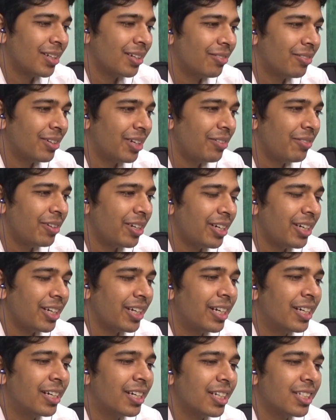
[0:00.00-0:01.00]
Very
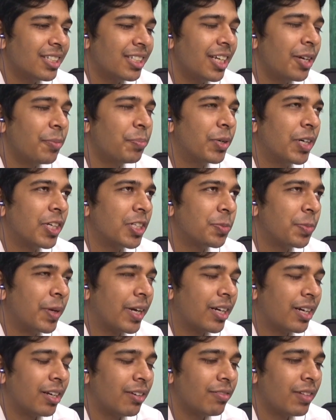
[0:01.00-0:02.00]
interesting
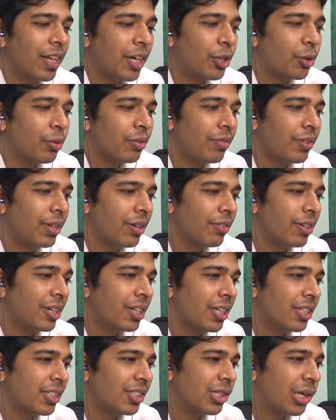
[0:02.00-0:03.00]
perspective that you've given
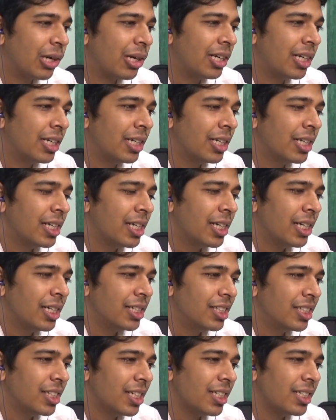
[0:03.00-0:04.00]
us on
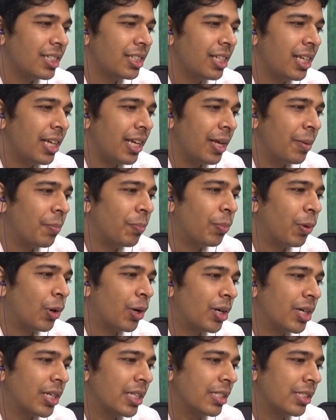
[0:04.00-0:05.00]
just the
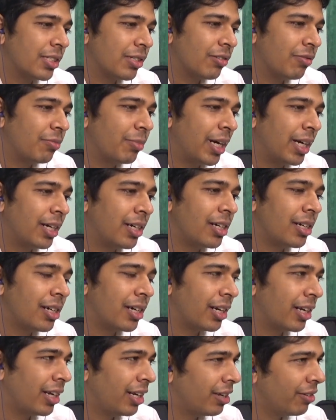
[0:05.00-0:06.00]
importance of mental
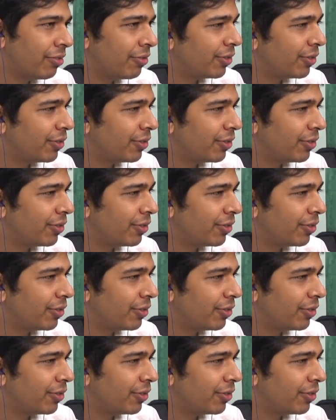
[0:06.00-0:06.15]
training,